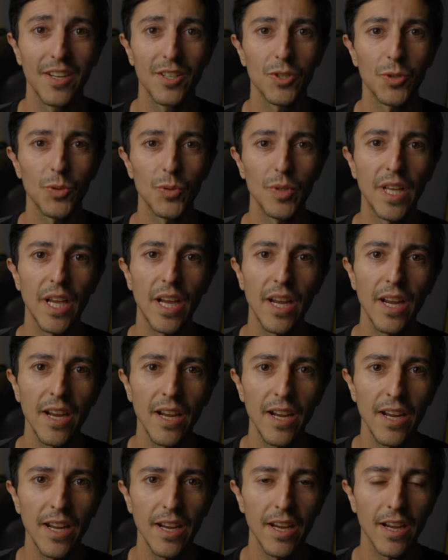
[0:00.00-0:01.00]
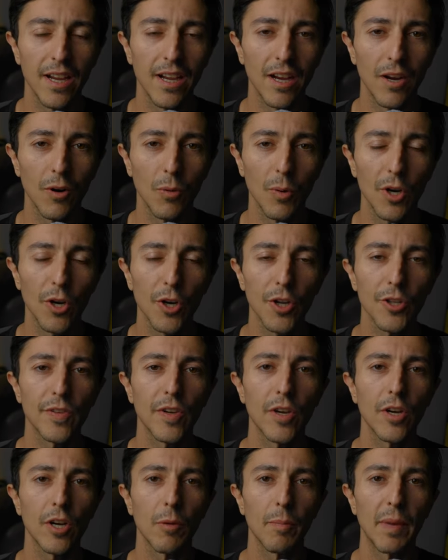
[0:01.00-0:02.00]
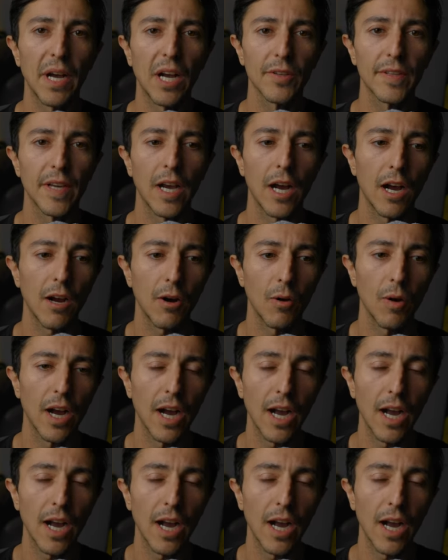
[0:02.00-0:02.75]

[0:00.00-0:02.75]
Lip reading: Today, we're going to talk about how